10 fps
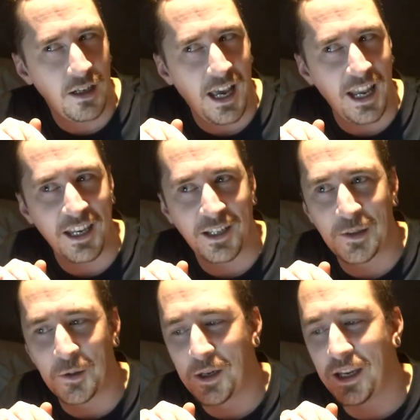Alec
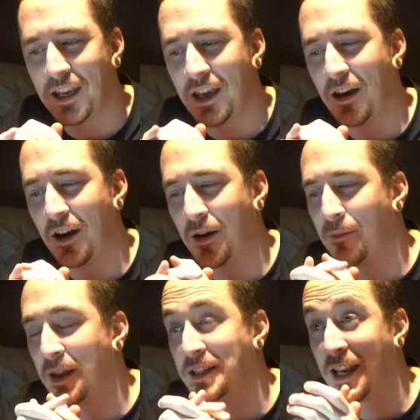talking.
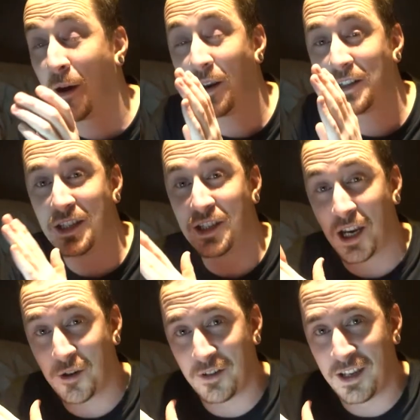It's now actually
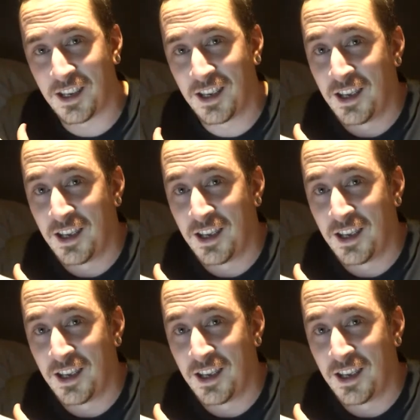January.